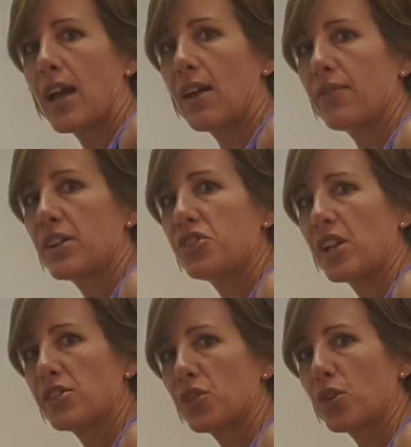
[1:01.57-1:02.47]
have a
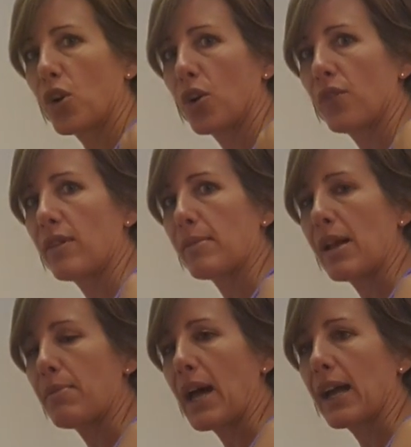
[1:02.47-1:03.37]
gentle curve in
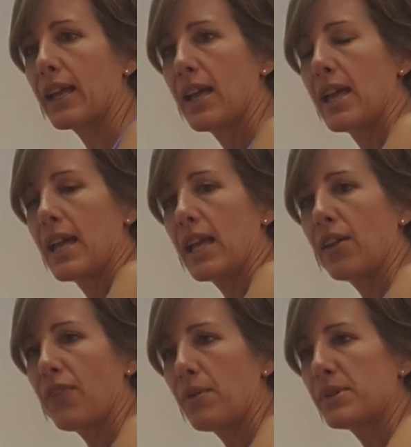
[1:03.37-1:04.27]
my back.
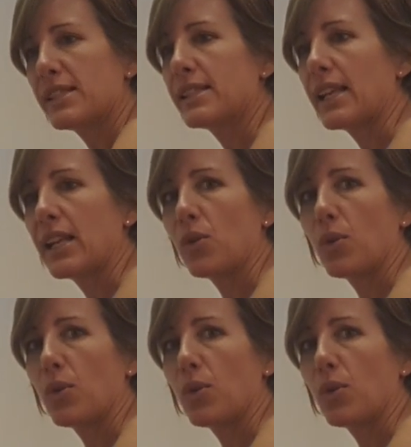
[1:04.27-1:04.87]
If I was sitting